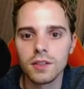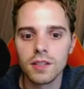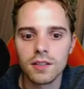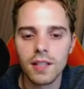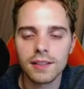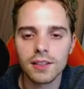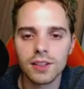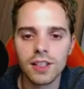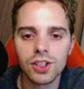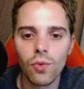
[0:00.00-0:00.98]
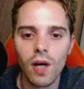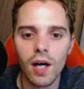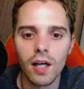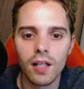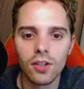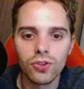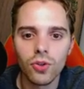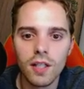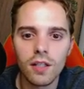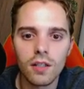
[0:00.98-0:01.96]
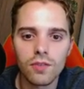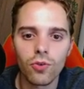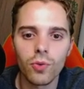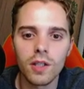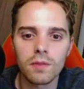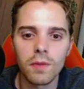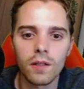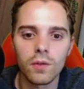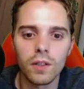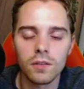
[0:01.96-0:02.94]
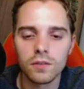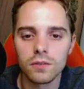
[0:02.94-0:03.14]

D that's Also hitting us for weakness, by the way.